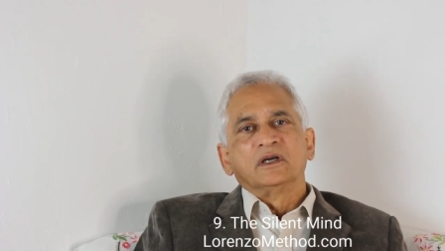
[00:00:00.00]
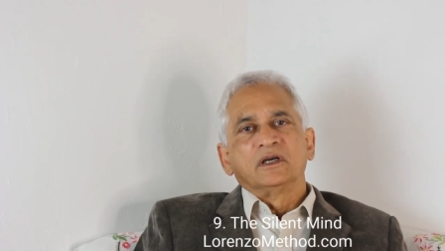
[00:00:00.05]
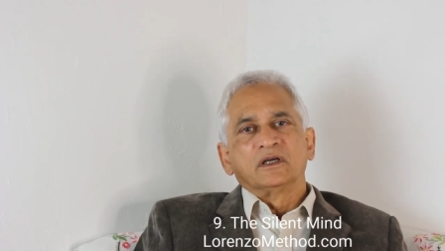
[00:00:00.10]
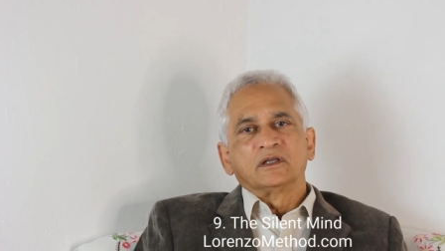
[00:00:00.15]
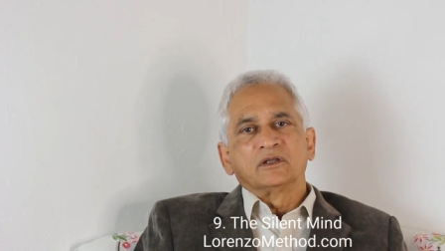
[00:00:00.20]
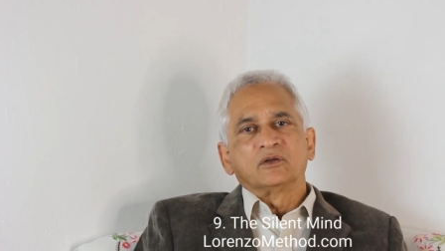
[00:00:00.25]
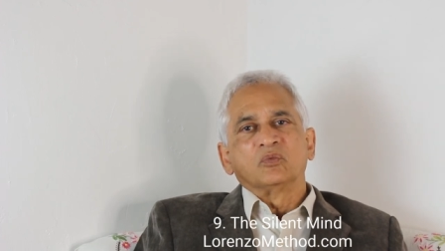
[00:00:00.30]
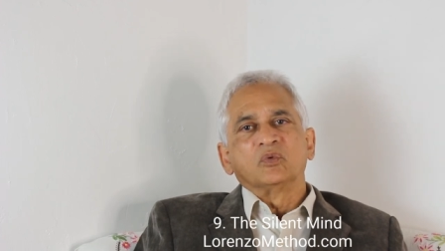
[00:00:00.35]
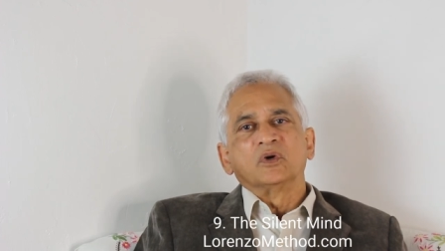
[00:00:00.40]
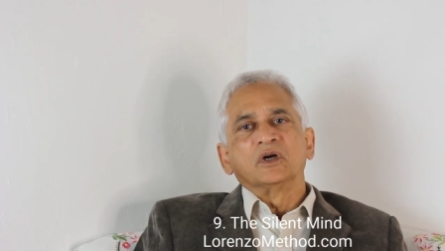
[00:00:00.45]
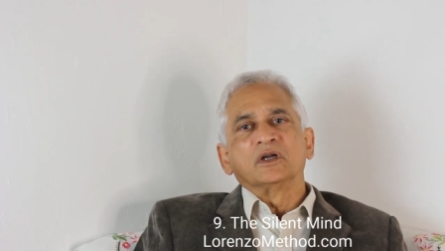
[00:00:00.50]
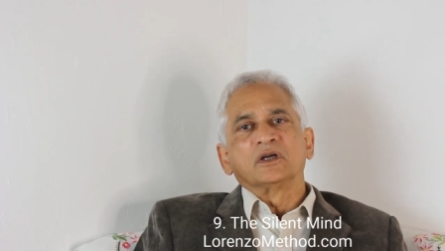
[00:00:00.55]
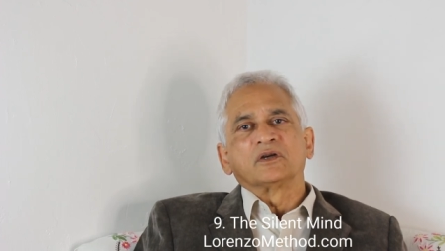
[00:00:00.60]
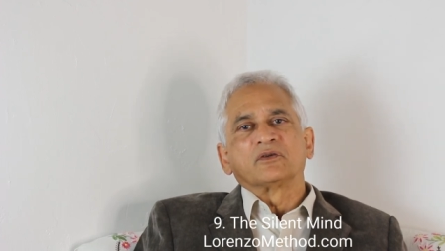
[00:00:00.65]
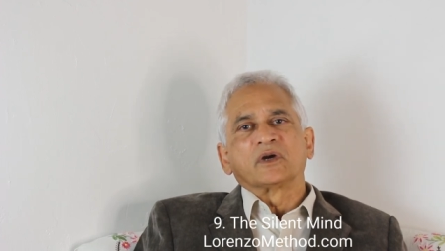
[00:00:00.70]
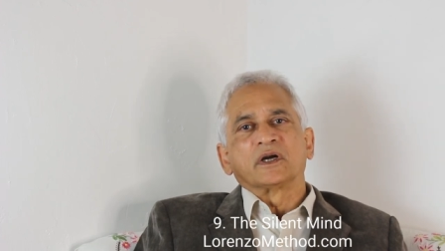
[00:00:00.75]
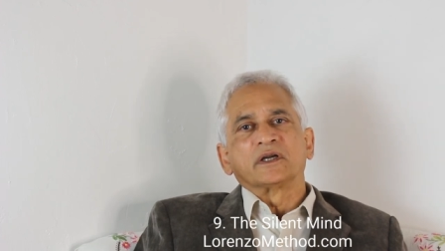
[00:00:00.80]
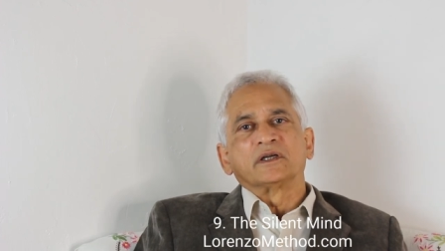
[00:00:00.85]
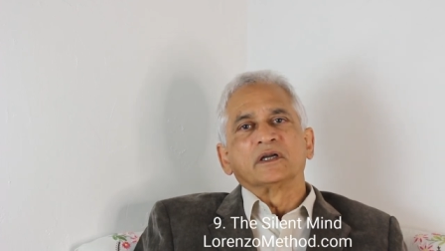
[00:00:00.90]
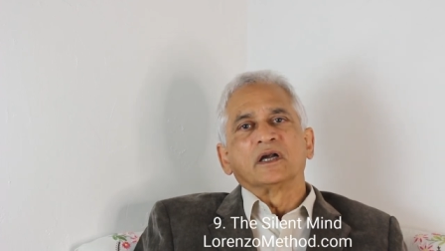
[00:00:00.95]
in the world
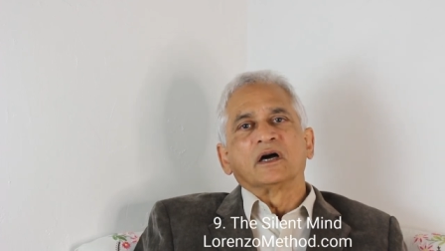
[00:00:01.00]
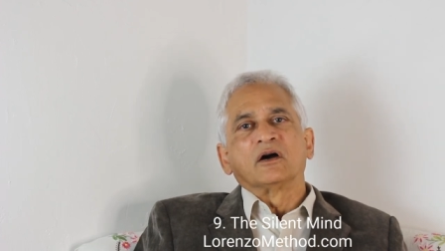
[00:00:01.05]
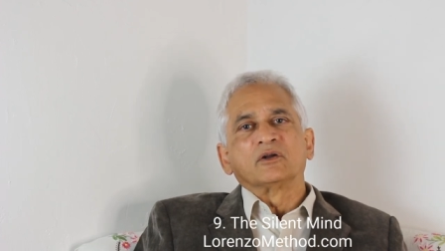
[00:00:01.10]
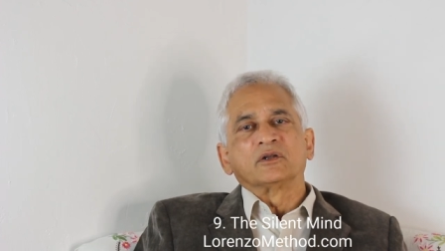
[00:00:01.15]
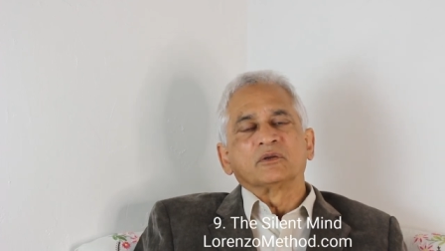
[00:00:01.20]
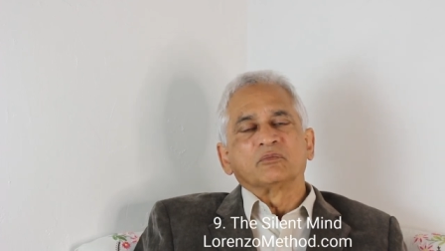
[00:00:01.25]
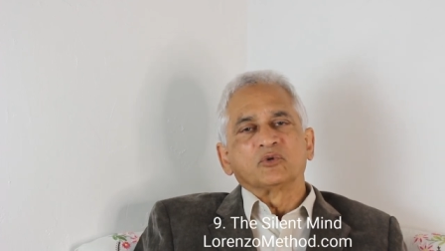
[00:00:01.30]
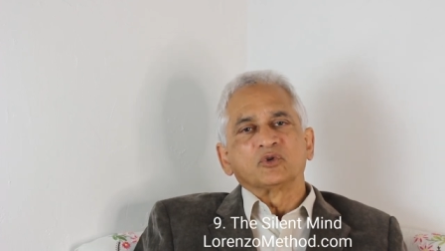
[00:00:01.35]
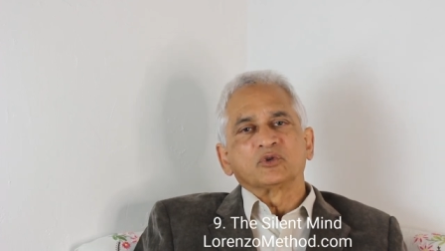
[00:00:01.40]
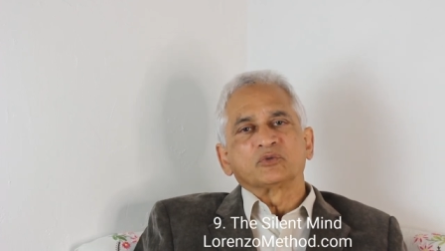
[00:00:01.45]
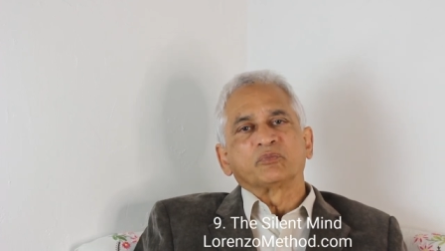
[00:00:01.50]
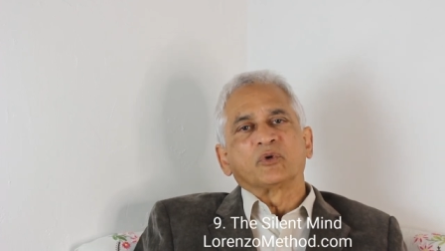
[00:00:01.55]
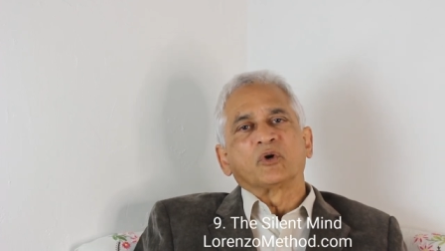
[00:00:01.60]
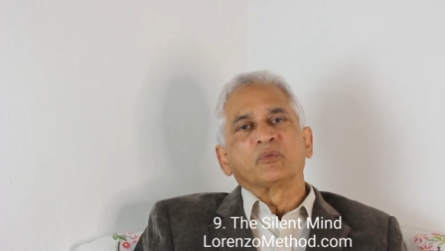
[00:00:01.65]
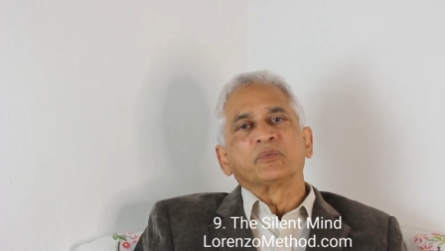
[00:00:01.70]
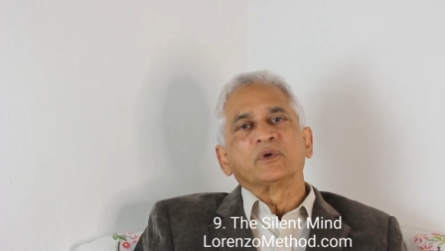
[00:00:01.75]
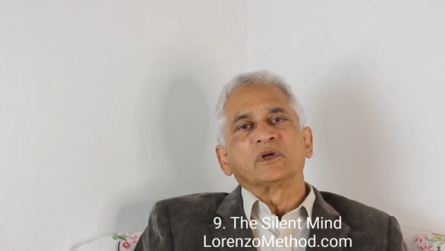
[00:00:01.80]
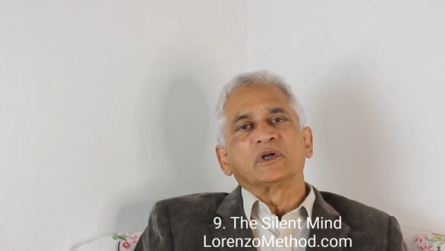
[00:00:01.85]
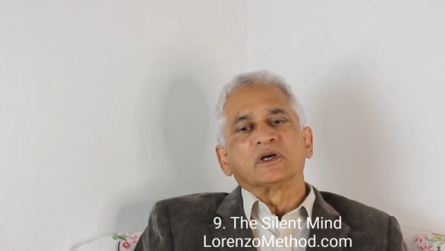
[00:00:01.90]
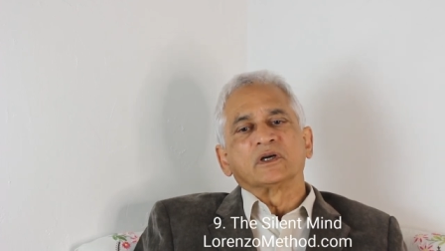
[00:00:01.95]
right now, the most
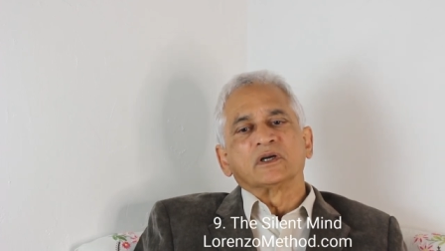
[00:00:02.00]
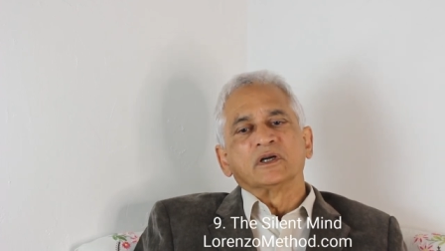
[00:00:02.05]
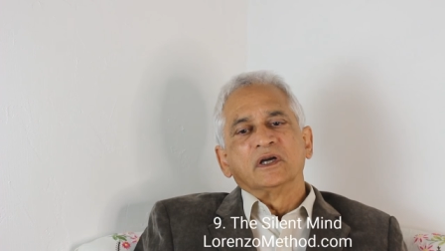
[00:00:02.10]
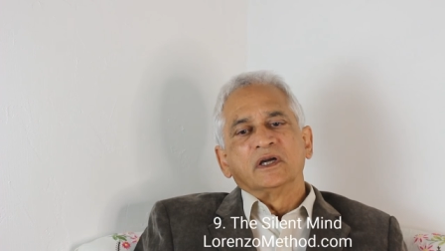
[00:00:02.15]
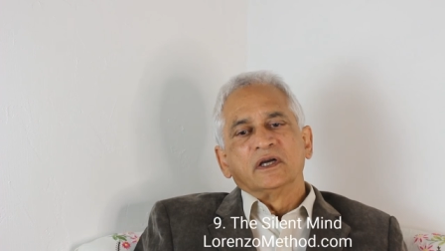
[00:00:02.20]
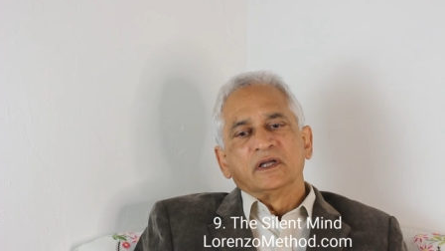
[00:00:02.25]
popular,